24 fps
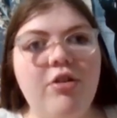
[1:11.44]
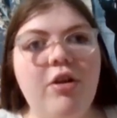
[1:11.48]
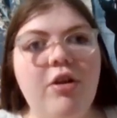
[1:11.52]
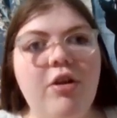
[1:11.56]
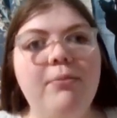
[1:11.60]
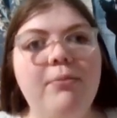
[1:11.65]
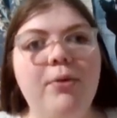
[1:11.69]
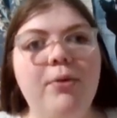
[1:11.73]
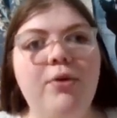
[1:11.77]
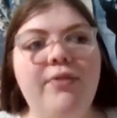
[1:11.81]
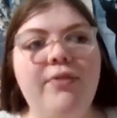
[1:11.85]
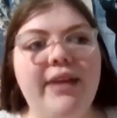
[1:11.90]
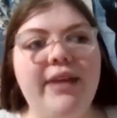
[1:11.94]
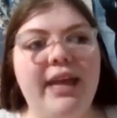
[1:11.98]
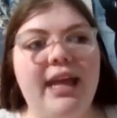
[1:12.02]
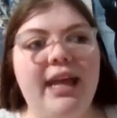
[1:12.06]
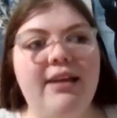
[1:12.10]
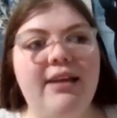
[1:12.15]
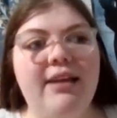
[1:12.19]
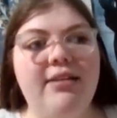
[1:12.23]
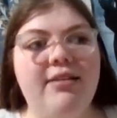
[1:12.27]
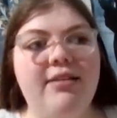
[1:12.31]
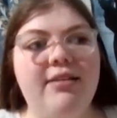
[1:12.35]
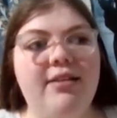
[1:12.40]
So they're moving
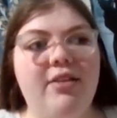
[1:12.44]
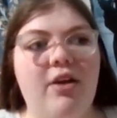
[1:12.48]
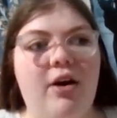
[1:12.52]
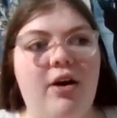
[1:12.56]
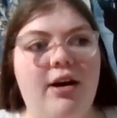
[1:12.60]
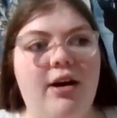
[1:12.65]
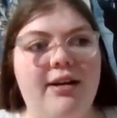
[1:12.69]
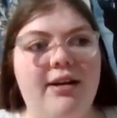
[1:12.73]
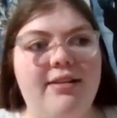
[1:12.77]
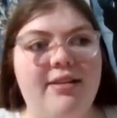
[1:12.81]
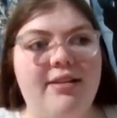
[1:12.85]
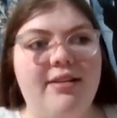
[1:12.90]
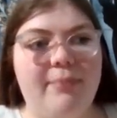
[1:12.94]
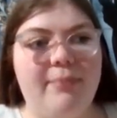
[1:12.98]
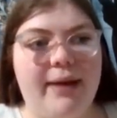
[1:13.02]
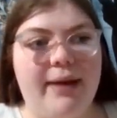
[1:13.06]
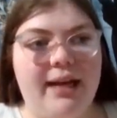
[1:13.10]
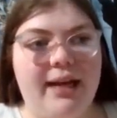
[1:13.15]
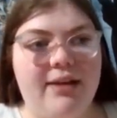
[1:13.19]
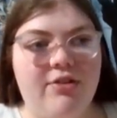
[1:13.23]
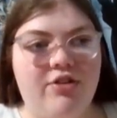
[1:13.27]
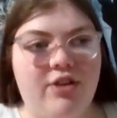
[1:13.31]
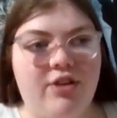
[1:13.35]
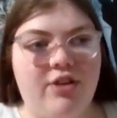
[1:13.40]
into the Haunted
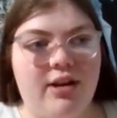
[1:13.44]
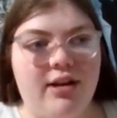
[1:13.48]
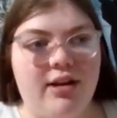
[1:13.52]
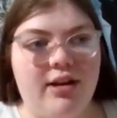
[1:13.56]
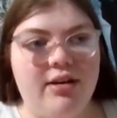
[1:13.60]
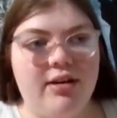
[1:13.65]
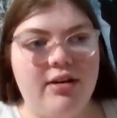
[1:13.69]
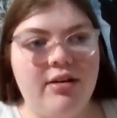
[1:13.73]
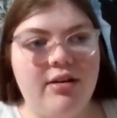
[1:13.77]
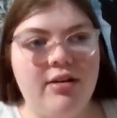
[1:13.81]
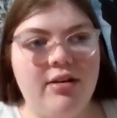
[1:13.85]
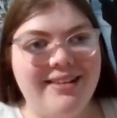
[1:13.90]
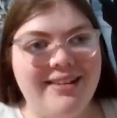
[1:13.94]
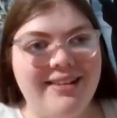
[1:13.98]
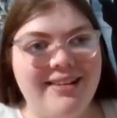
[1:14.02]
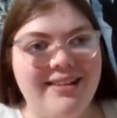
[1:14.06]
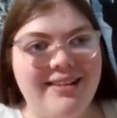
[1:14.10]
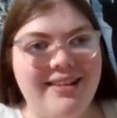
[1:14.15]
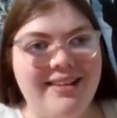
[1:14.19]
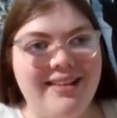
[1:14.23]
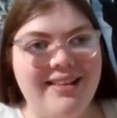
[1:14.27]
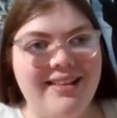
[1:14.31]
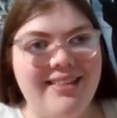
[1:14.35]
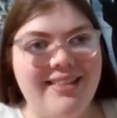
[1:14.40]
Mansion.
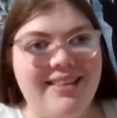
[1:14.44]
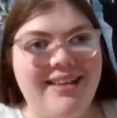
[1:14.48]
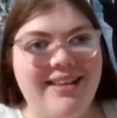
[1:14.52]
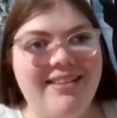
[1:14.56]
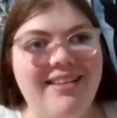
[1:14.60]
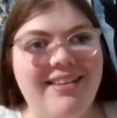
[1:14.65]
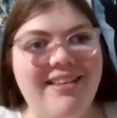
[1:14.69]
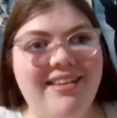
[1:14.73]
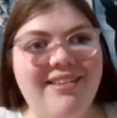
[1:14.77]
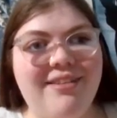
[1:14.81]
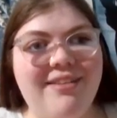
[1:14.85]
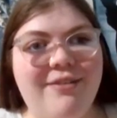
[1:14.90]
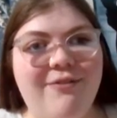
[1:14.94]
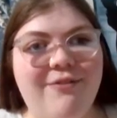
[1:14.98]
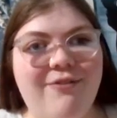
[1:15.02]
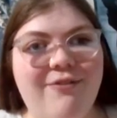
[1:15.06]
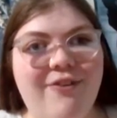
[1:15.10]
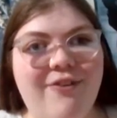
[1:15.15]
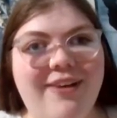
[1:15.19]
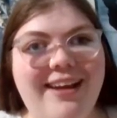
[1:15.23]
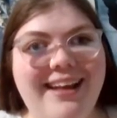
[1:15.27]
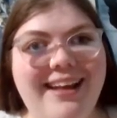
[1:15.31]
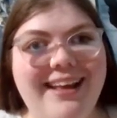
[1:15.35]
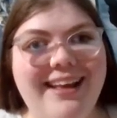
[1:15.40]
This
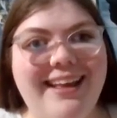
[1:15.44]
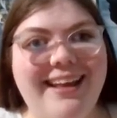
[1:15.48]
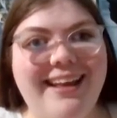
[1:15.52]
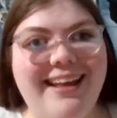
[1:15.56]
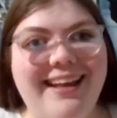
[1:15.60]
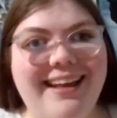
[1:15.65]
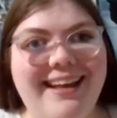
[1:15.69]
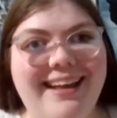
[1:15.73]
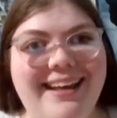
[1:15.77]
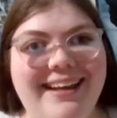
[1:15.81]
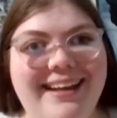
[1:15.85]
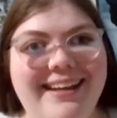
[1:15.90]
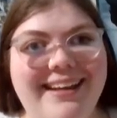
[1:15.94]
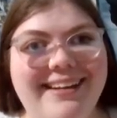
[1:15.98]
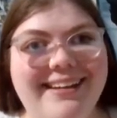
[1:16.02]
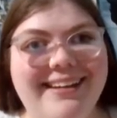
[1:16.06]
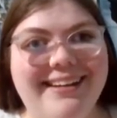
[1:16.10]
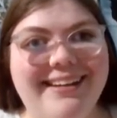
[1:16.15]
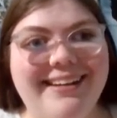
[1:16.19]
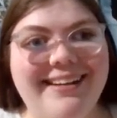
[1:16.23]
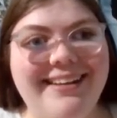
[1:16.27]
is creepy.